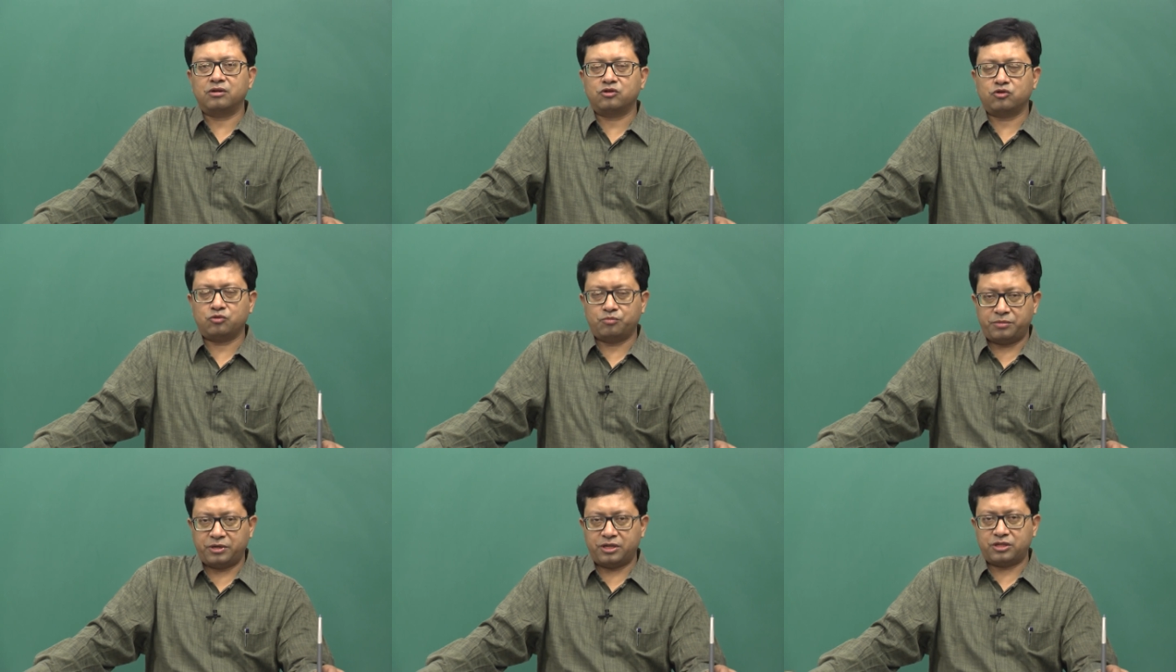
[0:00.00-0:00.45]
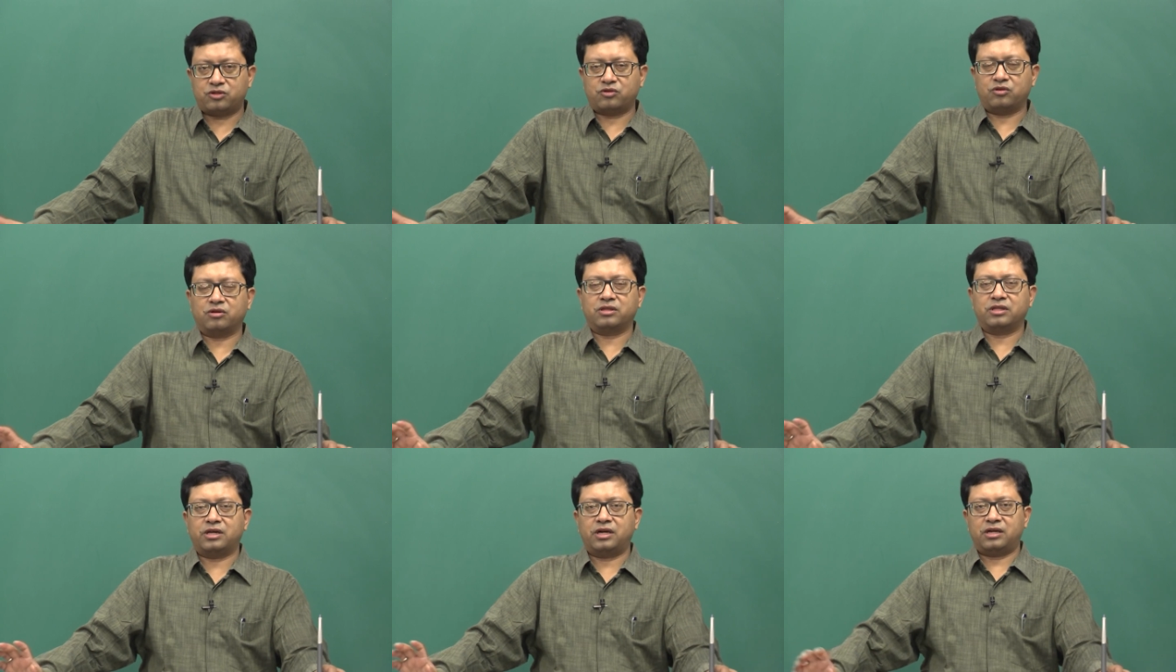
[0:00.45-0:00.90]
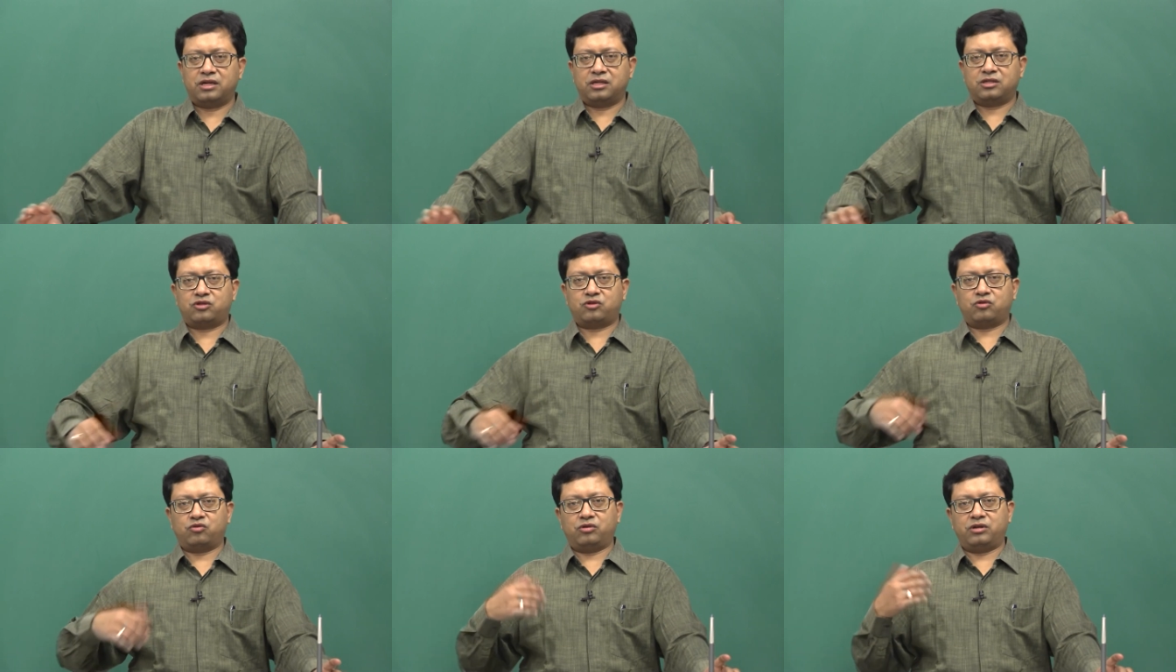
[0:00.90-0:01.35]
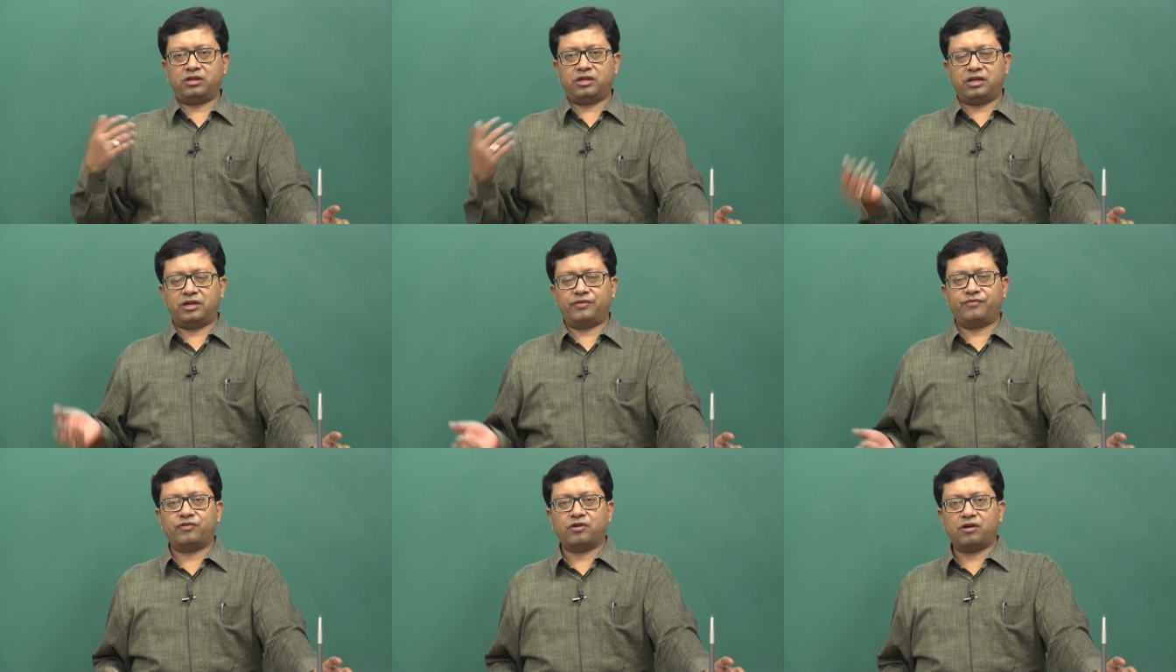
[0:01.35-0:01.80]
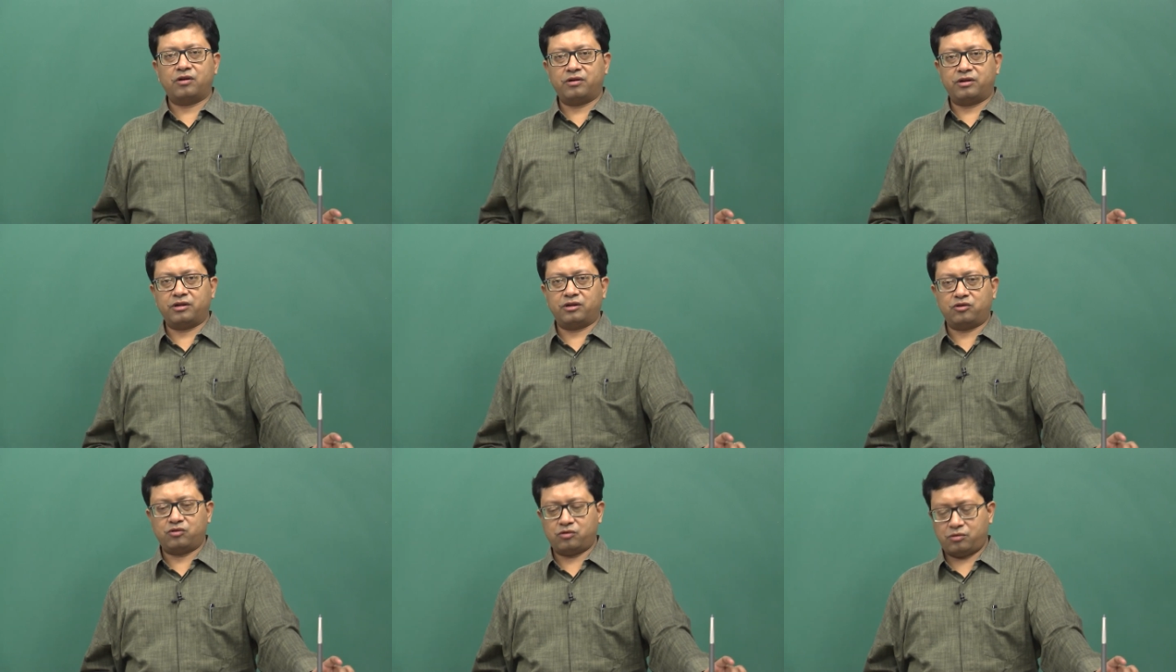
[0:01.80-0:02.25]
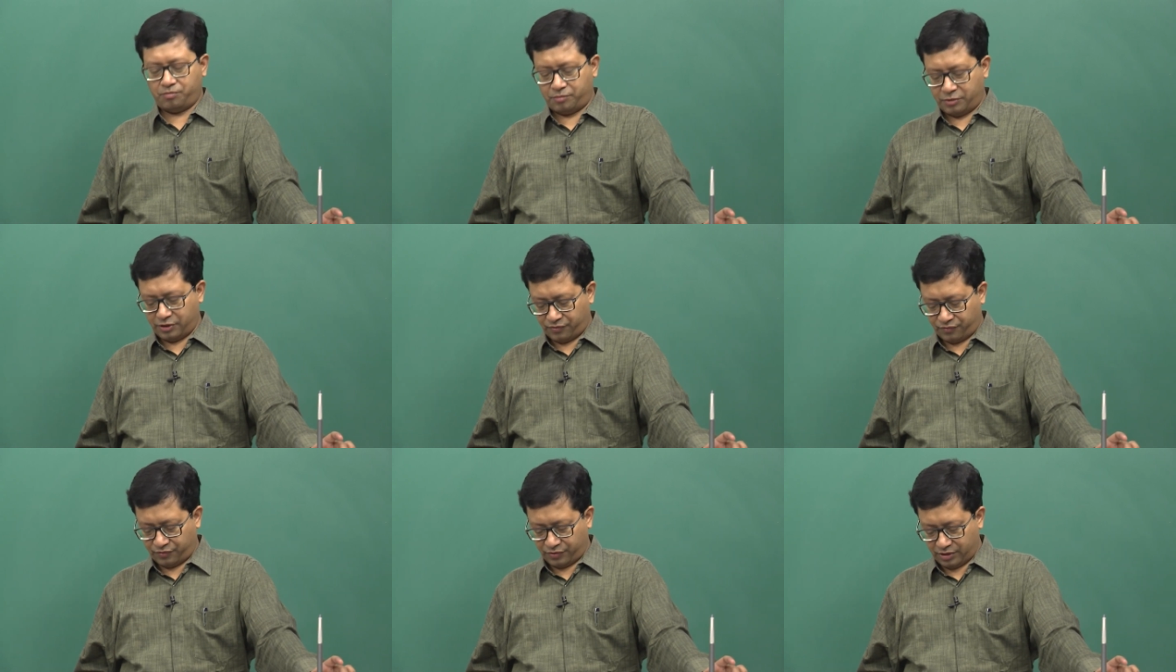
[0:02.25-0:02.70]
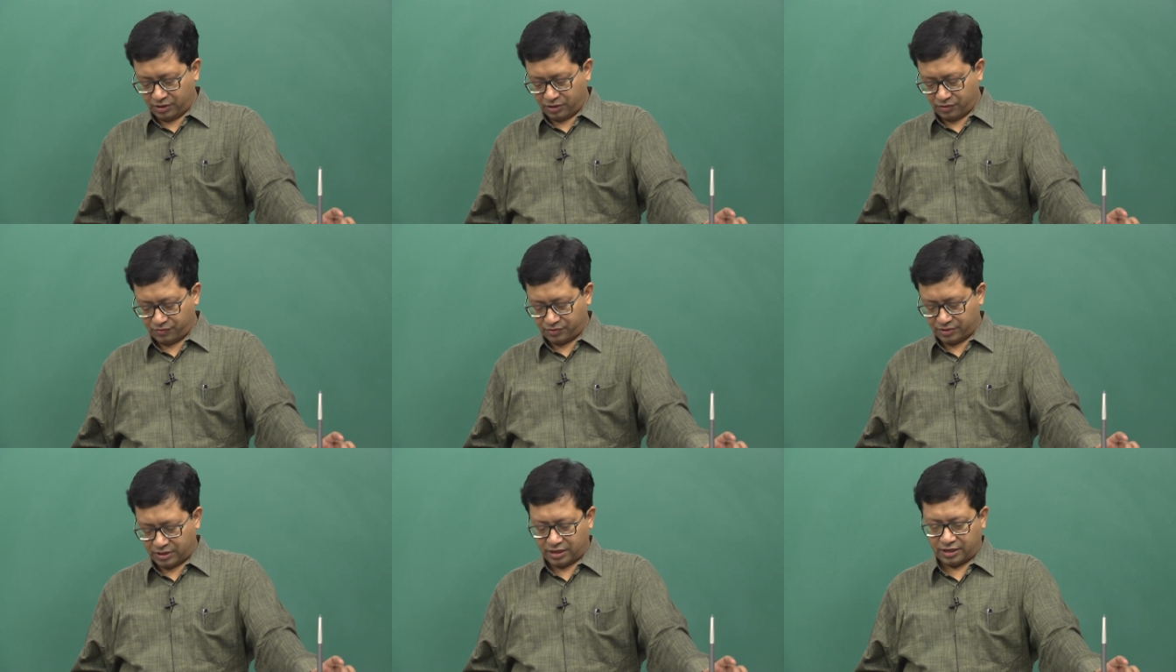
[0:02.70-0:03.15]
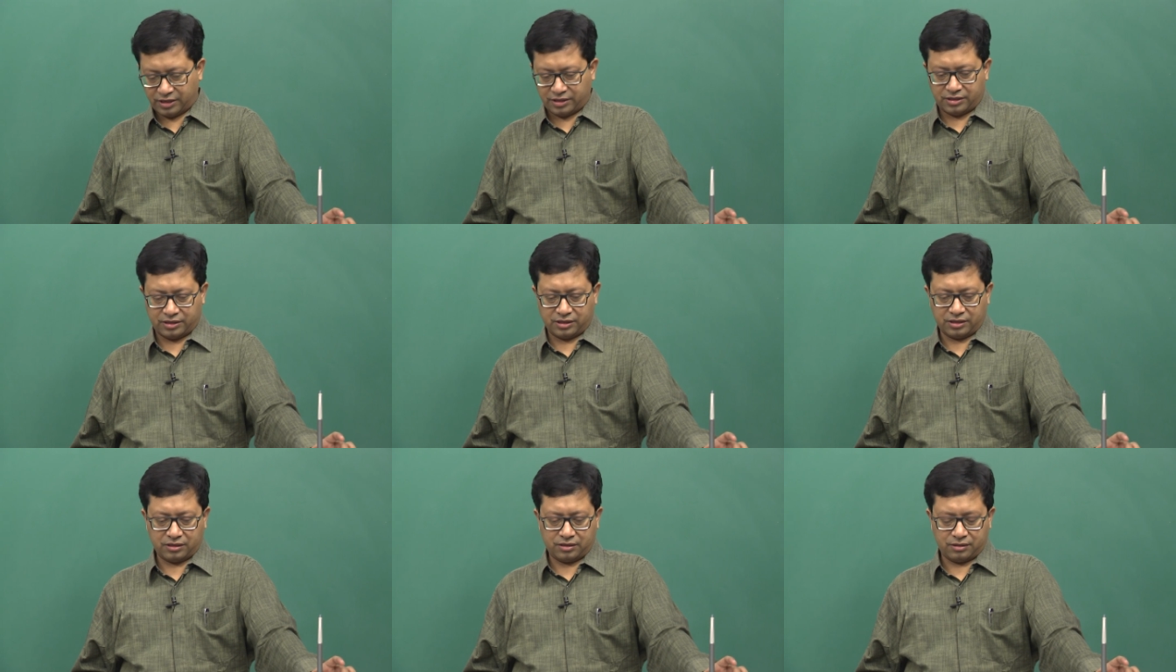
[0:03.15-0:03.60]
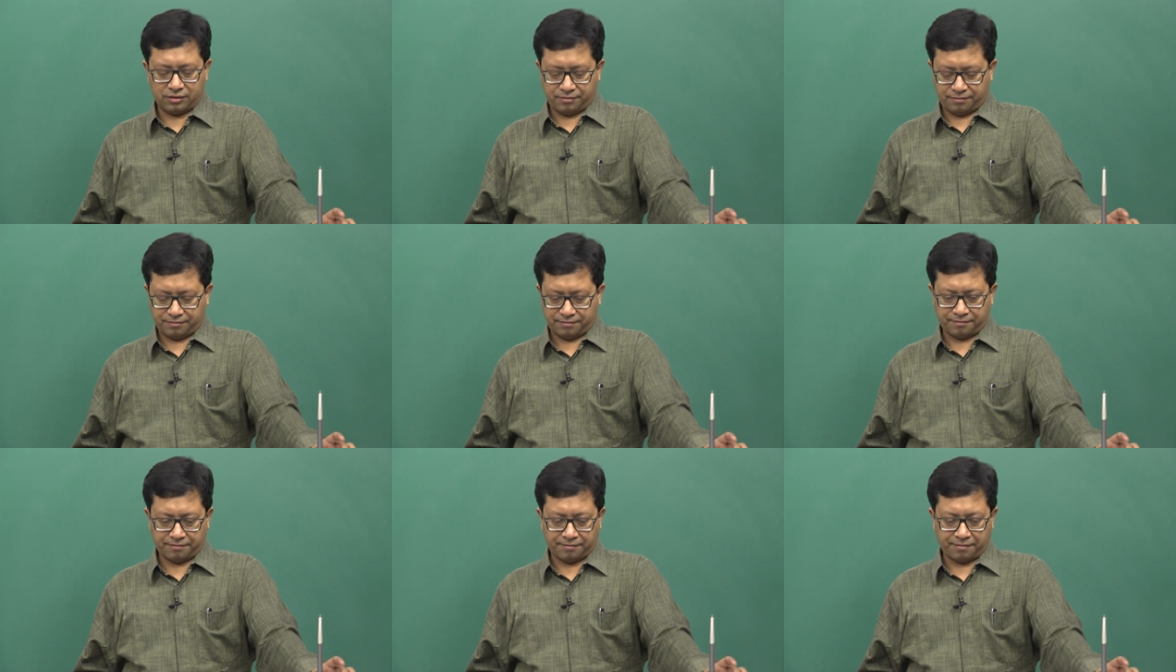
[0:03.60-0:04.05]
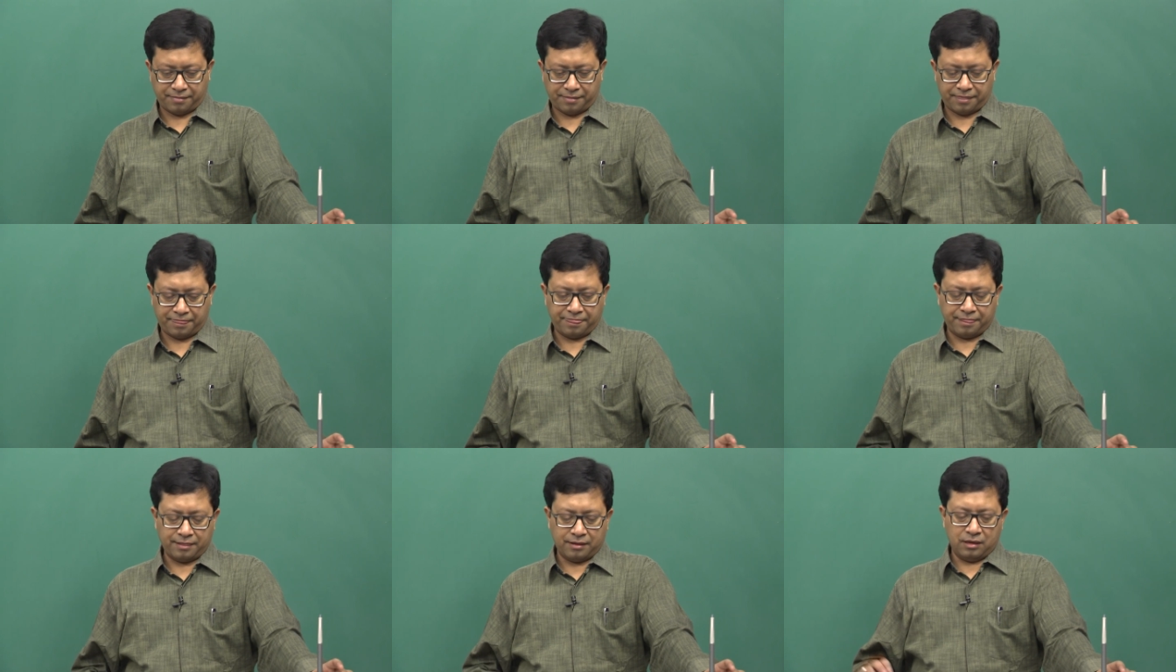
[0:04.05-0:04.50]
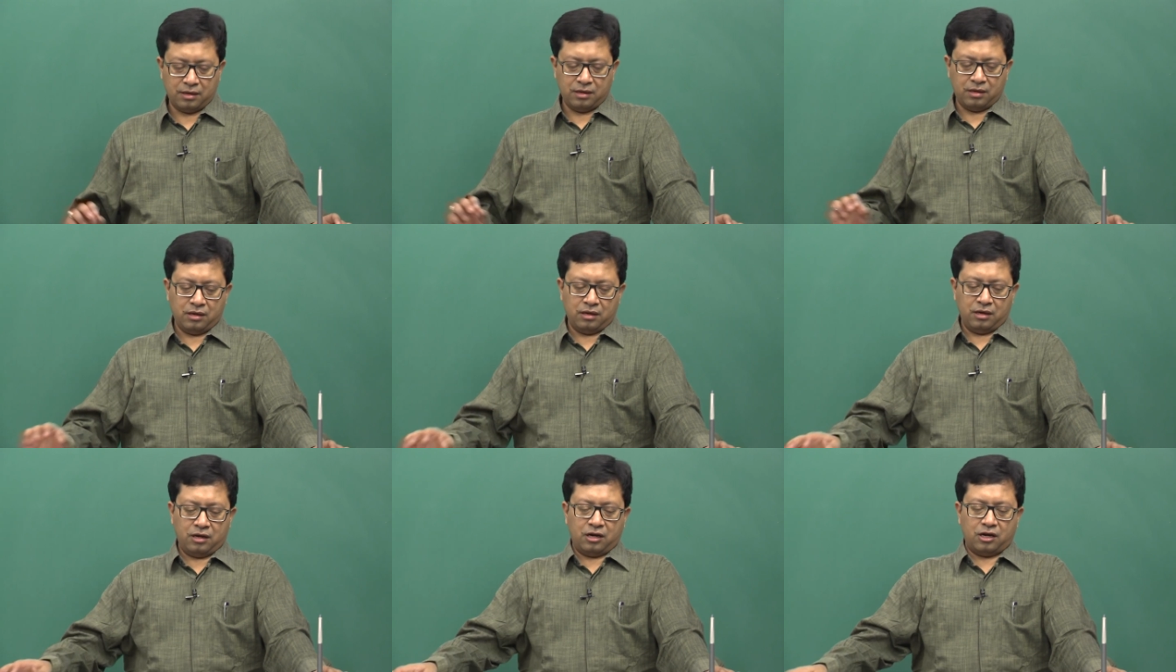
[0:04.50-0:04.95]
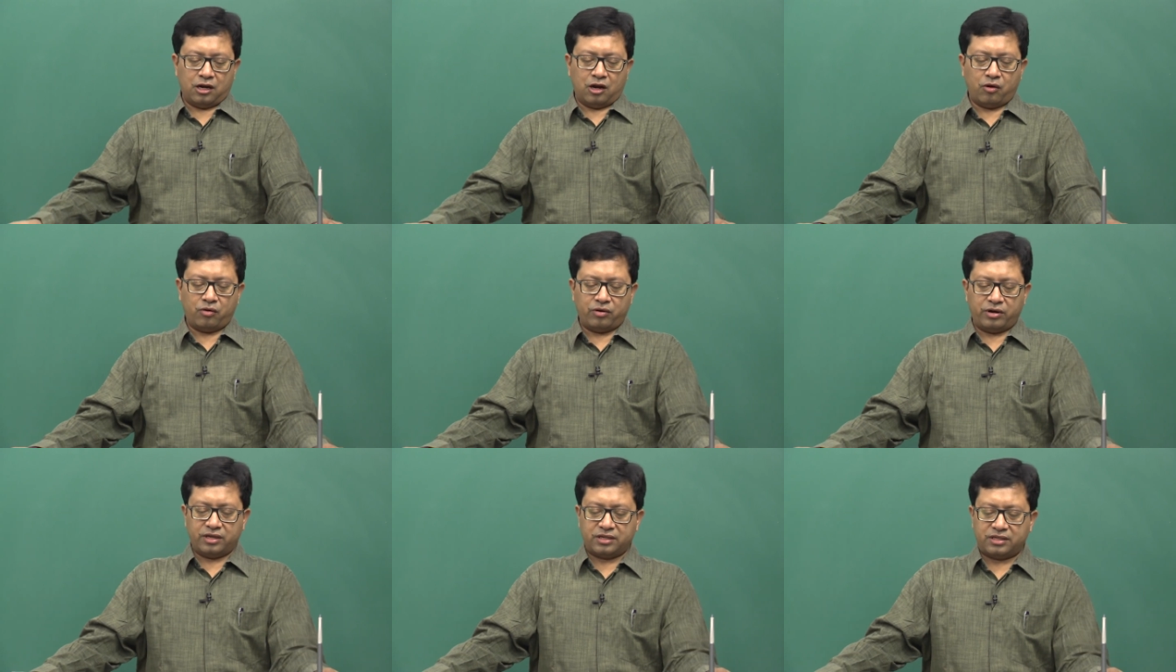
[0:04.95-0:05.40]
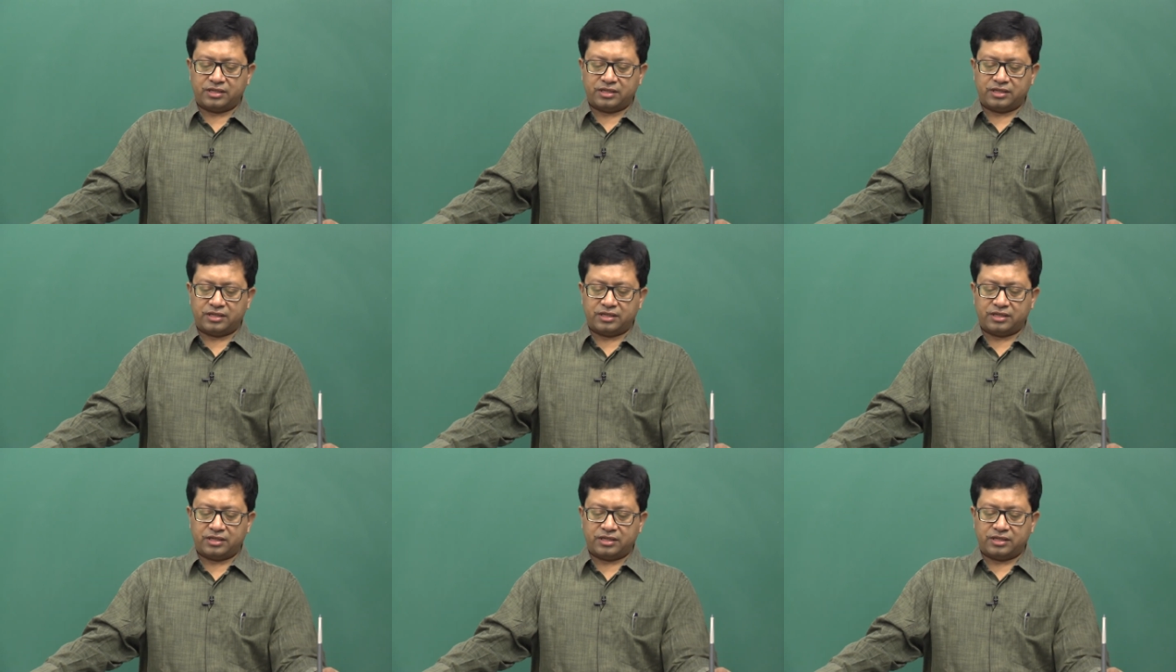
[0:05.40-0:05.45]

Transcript: So, based on that it slowly evolved into a big field of statistics. Nowadays